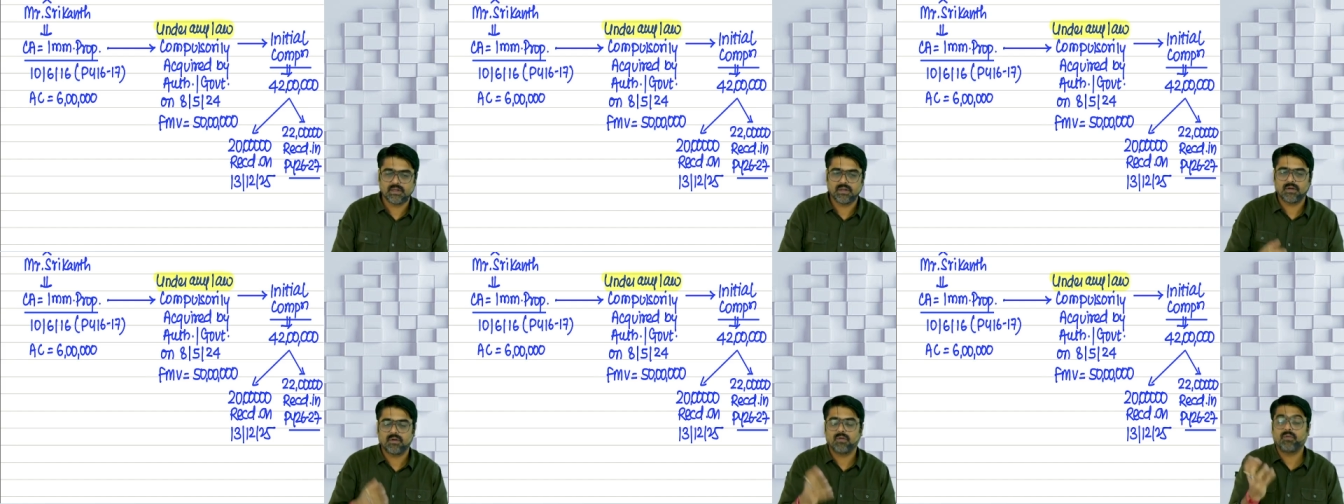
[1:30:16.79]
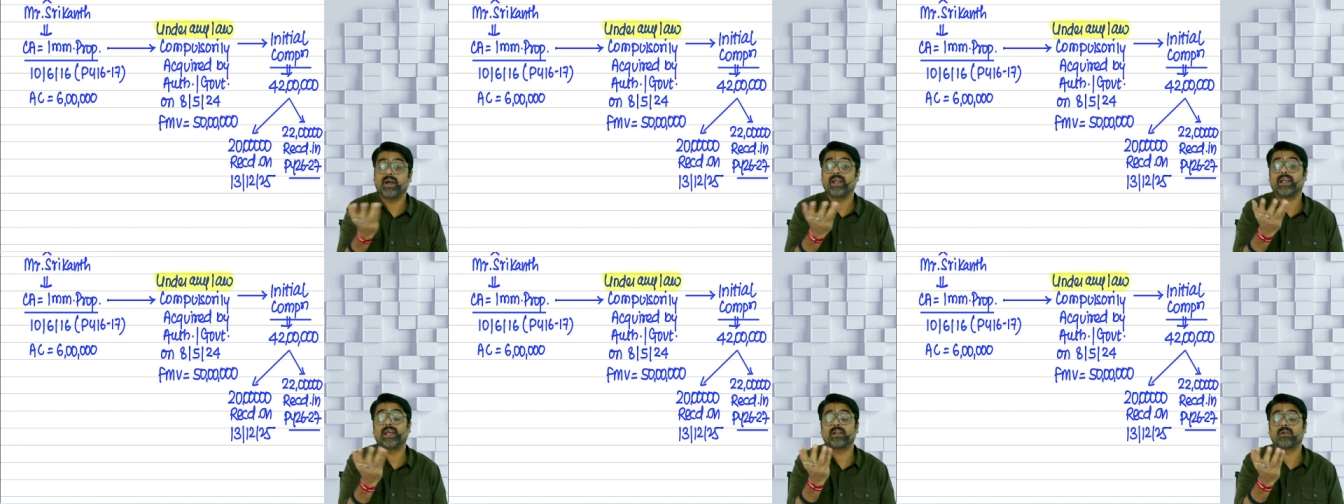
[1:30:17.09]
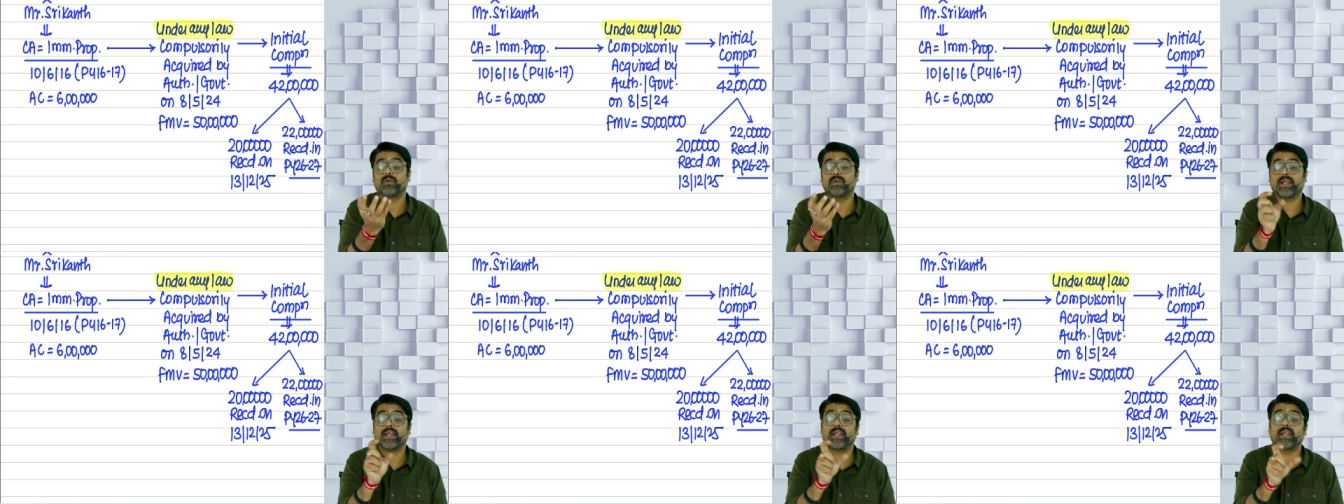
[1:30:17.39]
Why are you
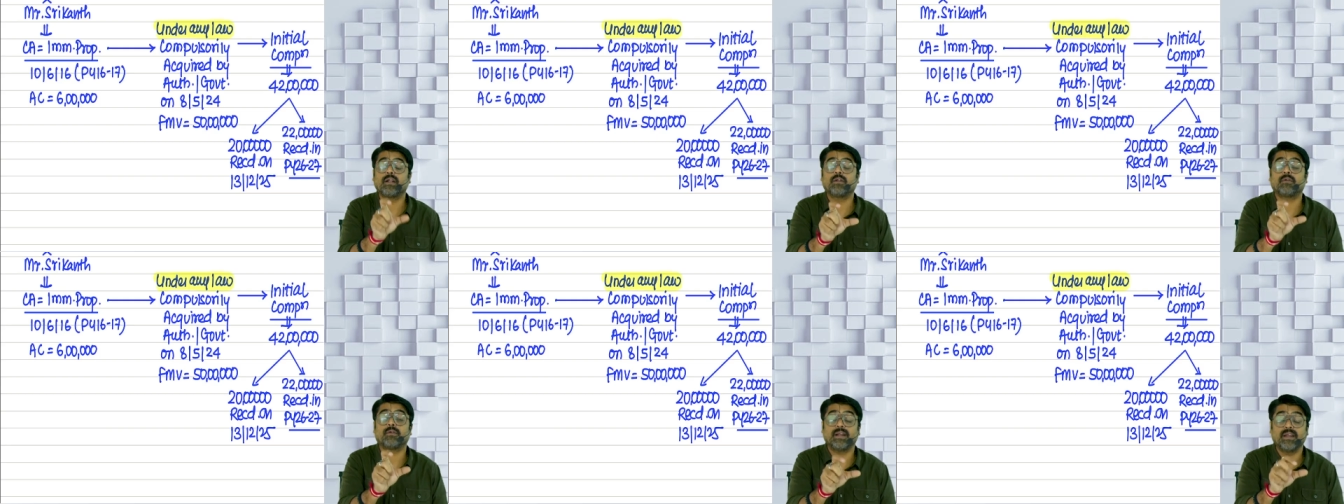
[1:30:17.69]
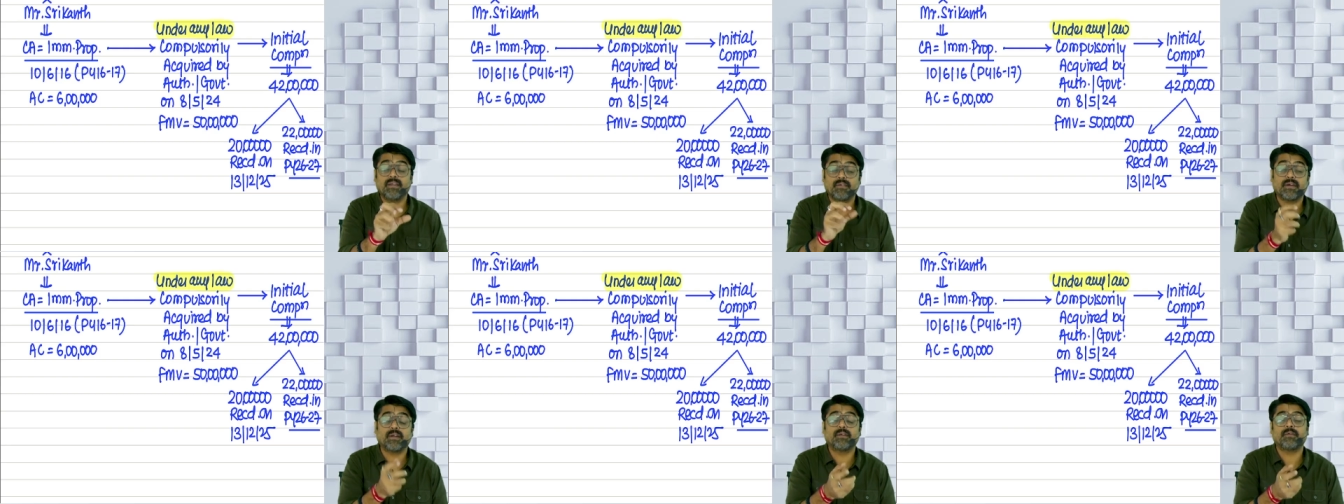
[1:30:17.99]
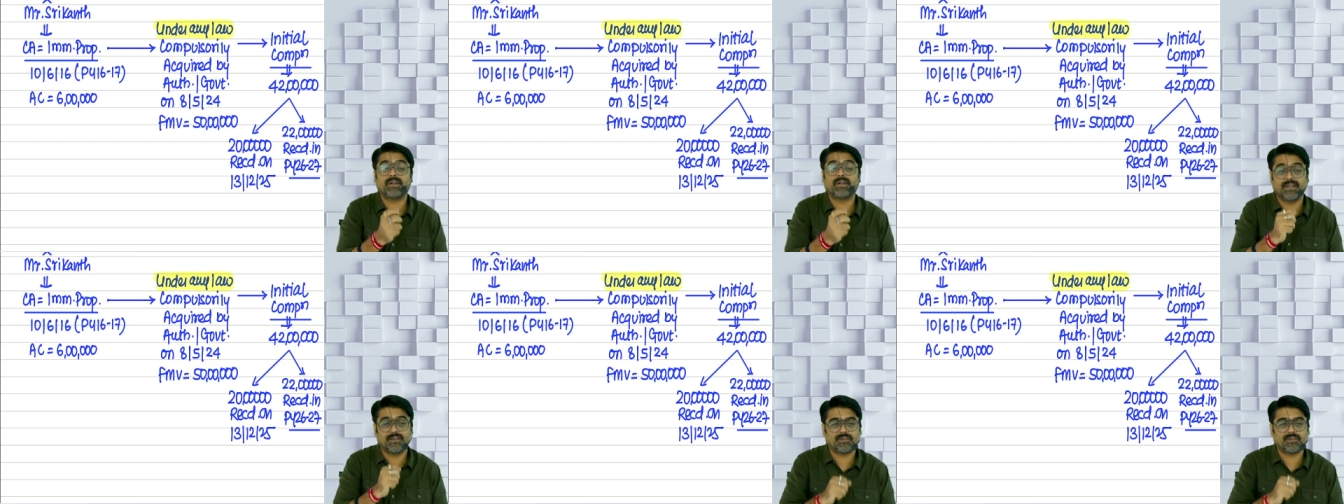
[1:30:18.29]
taking
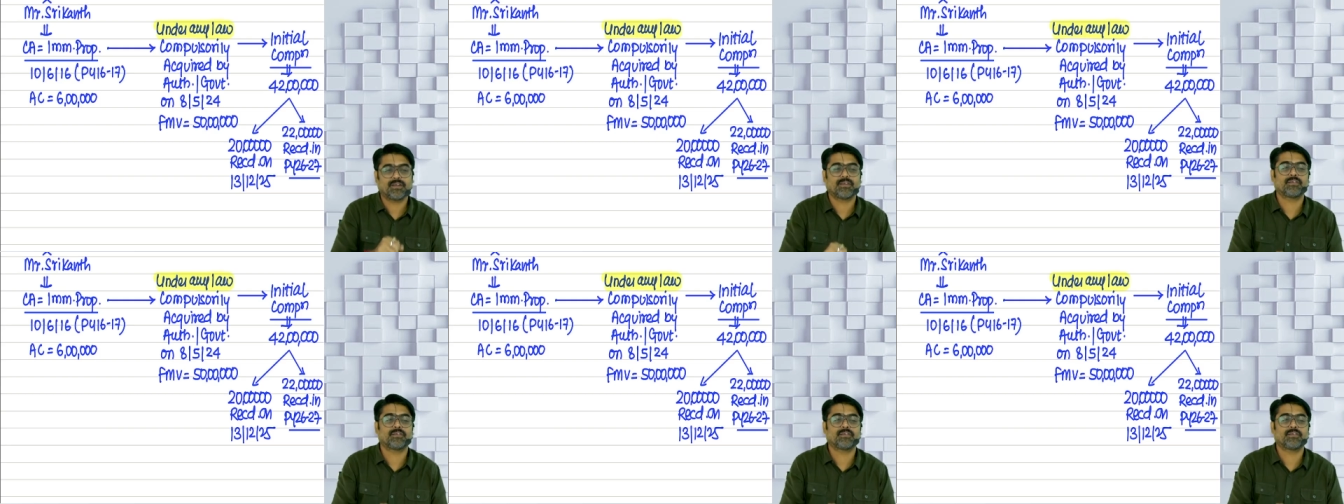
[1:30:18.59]
25-26?